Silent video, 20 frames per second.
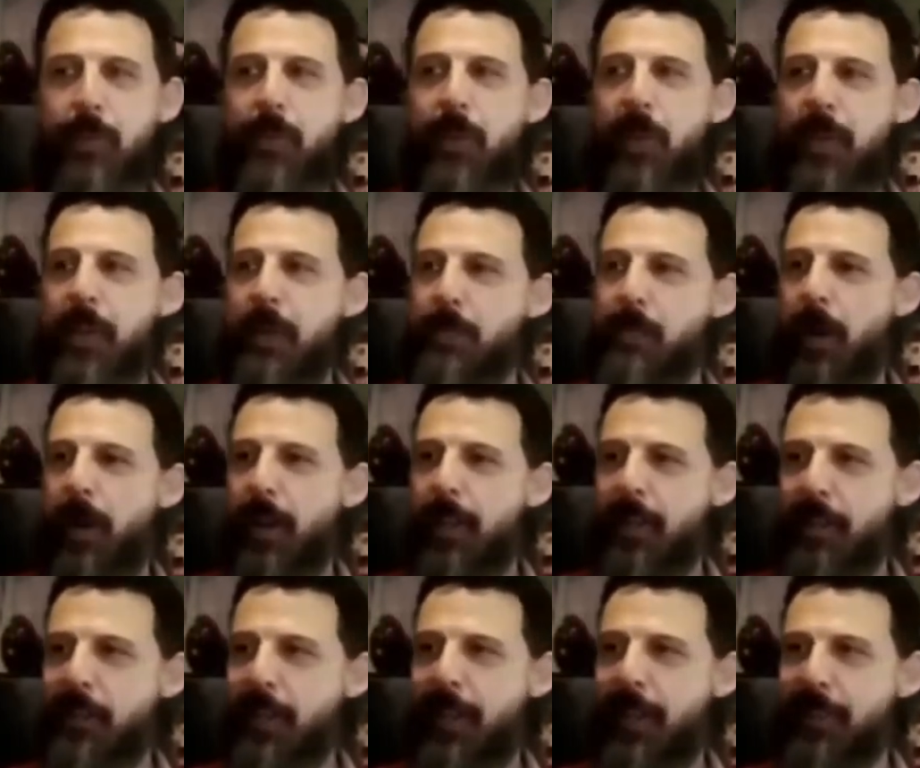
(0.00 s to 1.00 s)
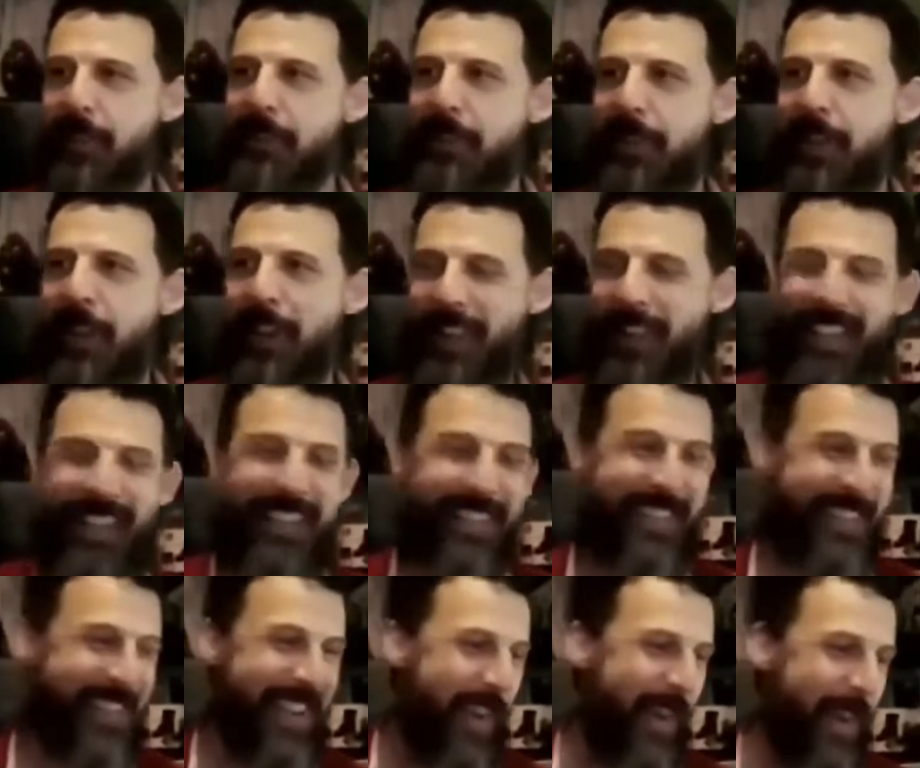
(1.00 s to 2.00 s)
funny process.
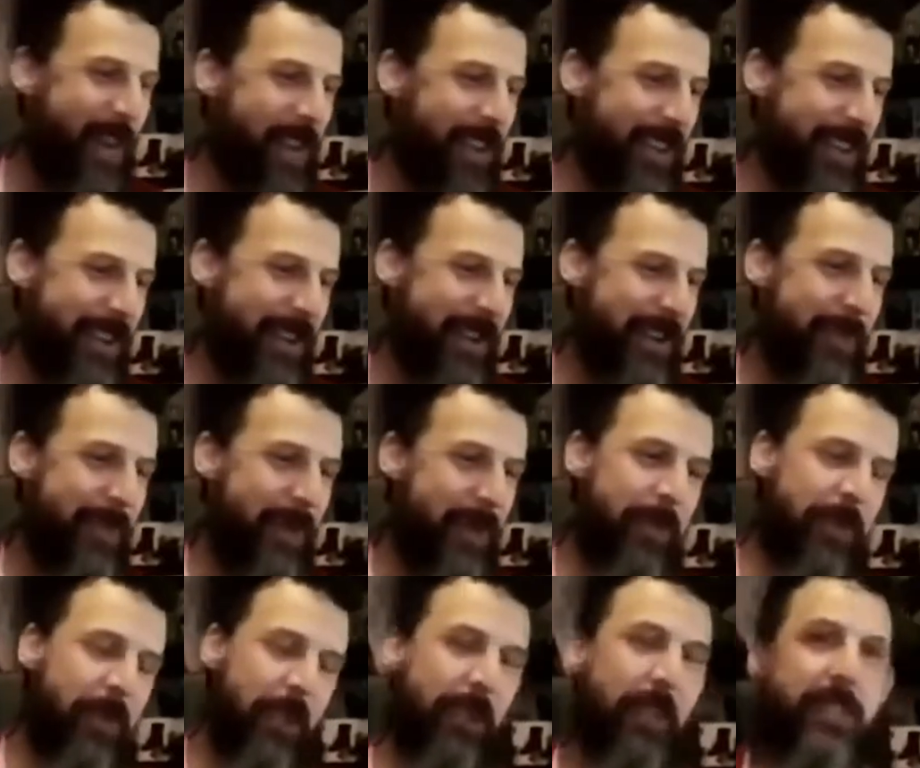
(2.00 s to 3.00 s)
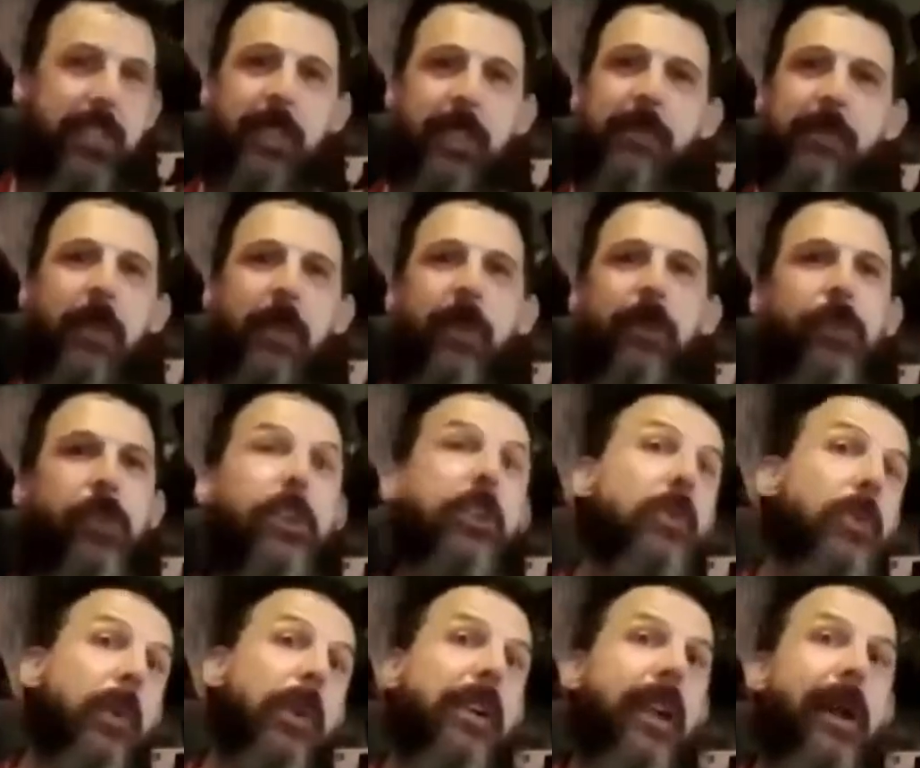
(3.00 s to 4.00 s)
You know, if you looked at the
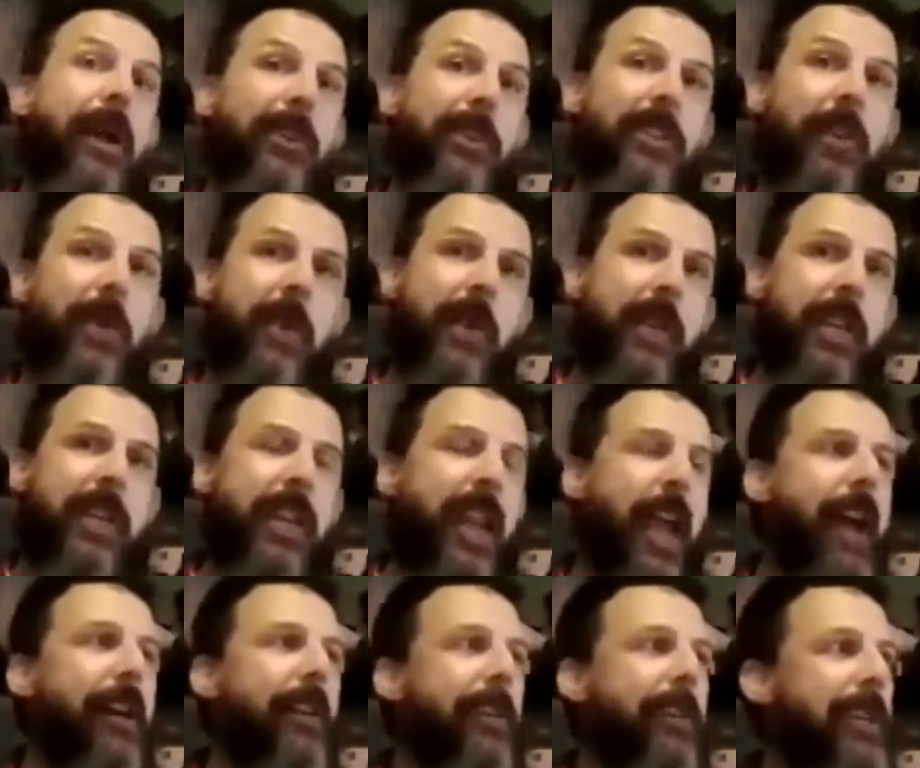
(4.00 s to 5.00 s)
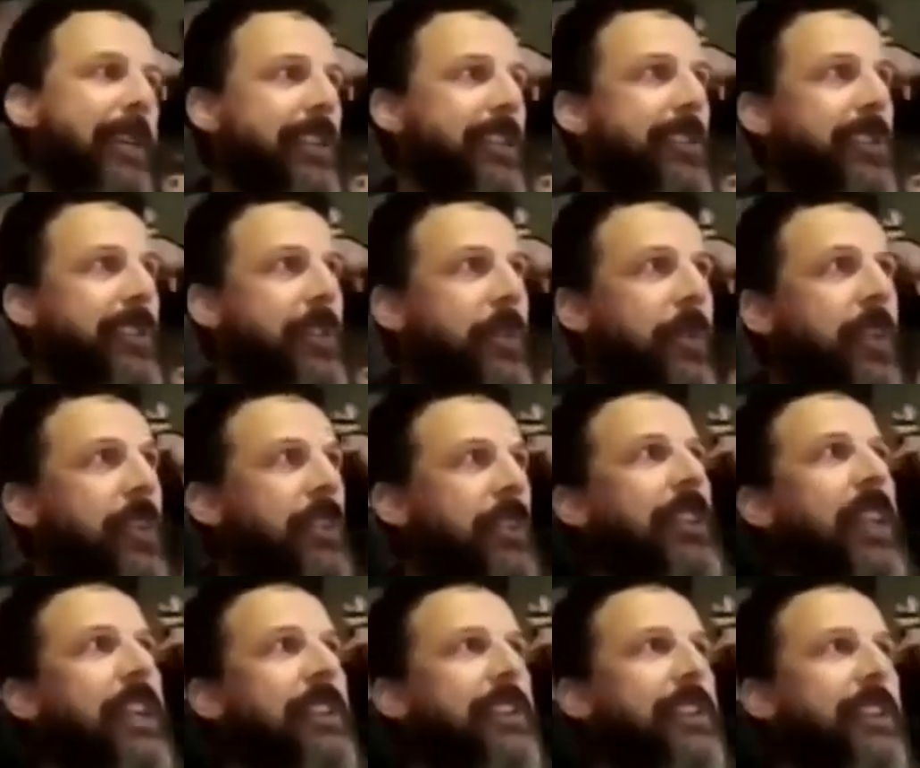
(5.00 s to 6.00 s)
first work I was showing in galleries, you wouldn't
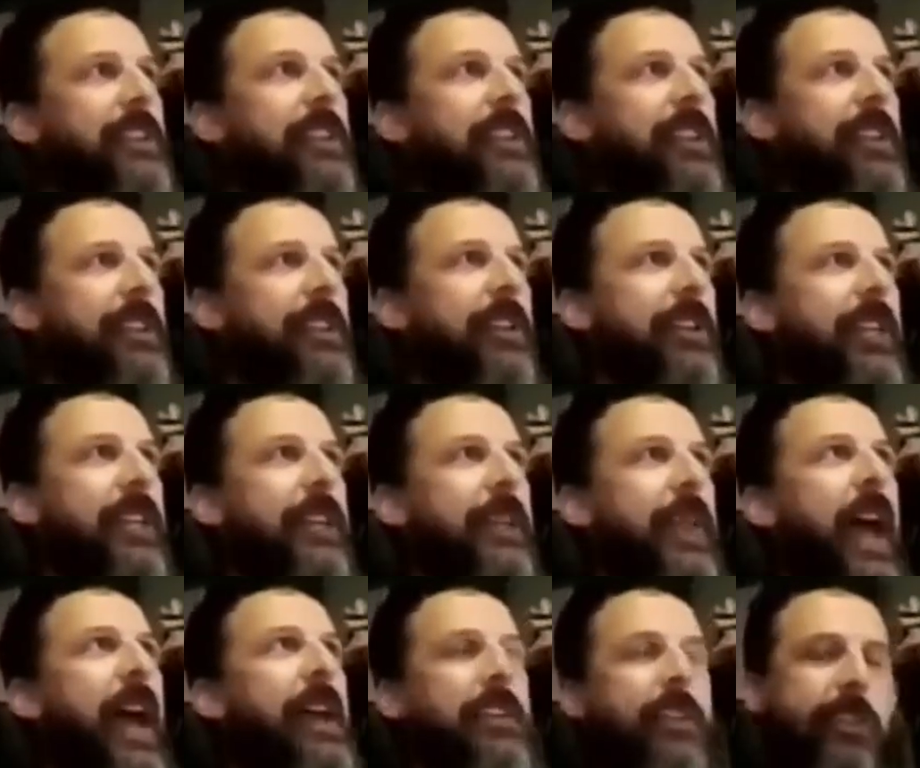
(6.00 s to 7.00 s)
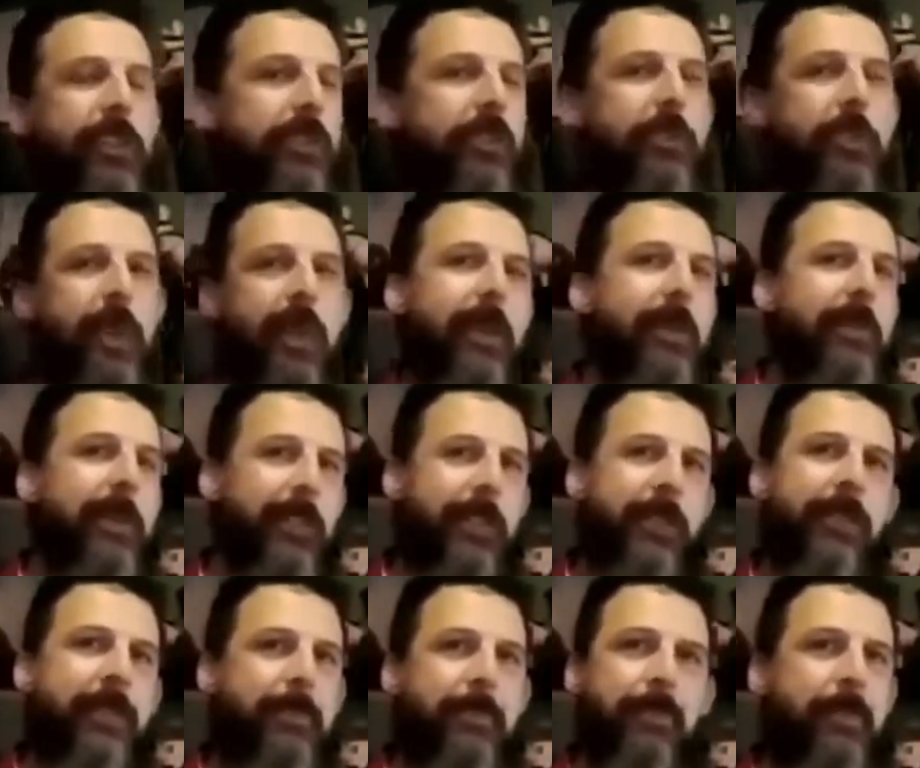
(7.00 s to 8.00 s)
necessarily look at that and assume that it
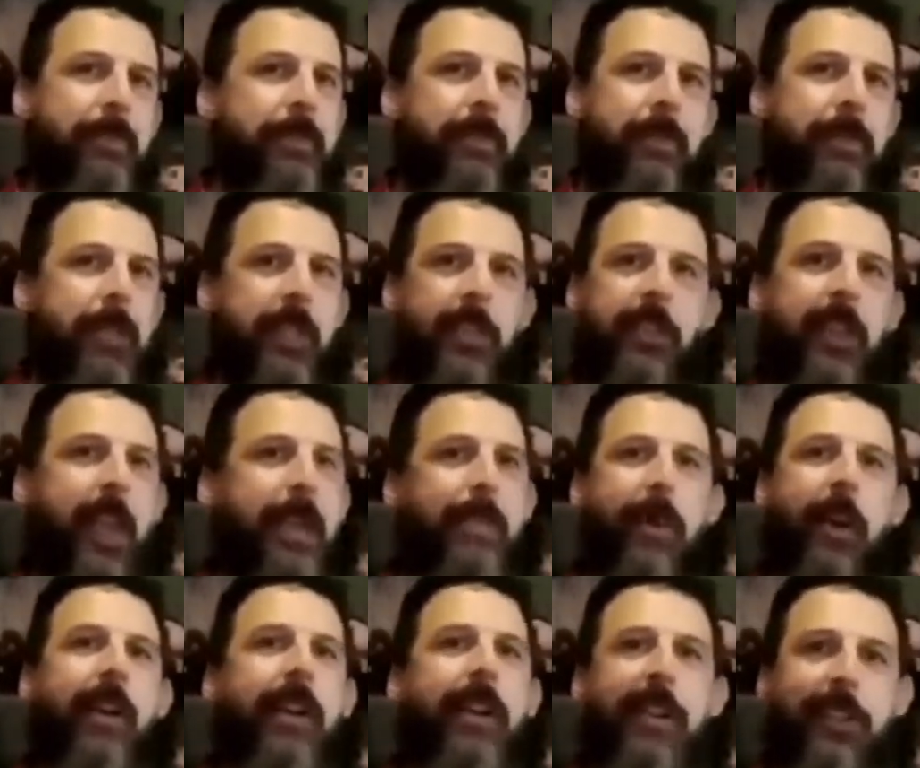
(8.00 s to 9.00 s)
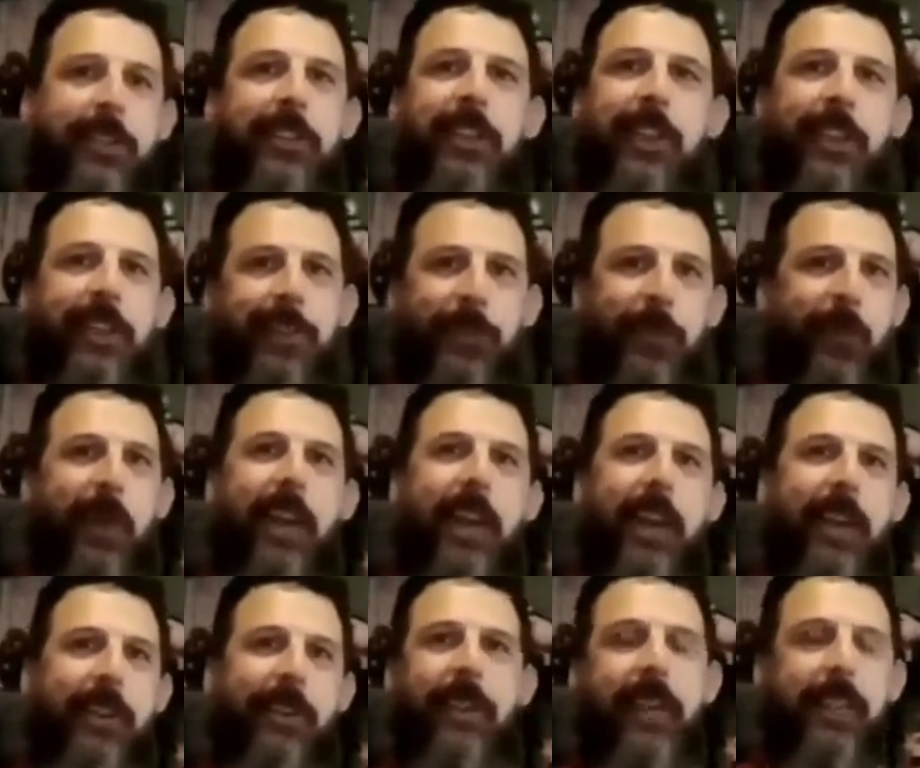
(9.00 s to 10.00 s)
was the same artist as what I
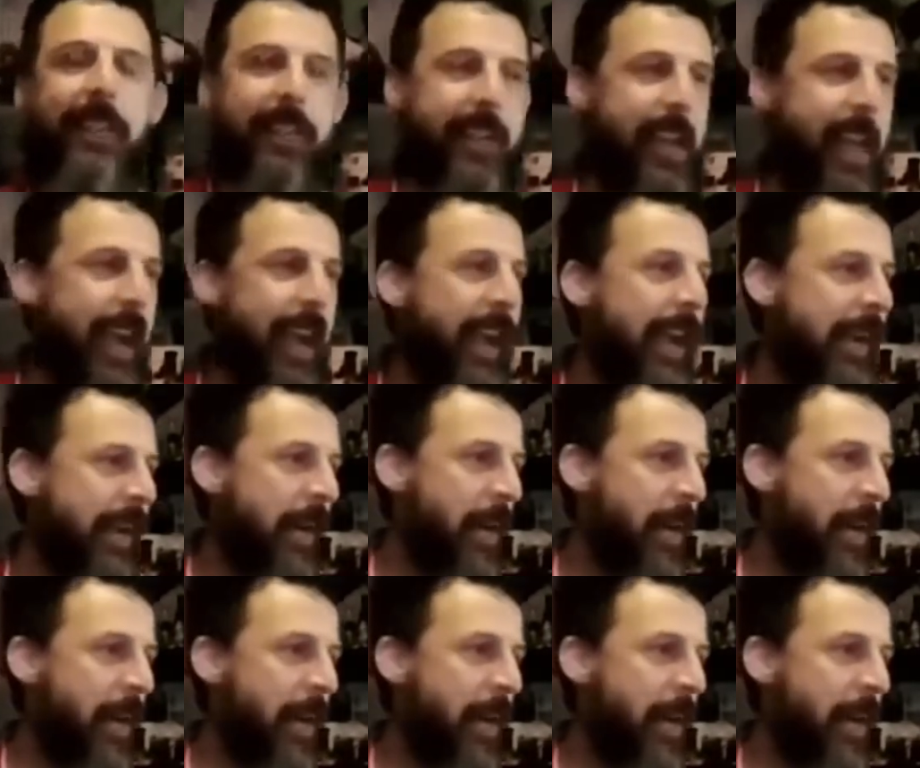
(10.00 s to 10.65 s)
create today.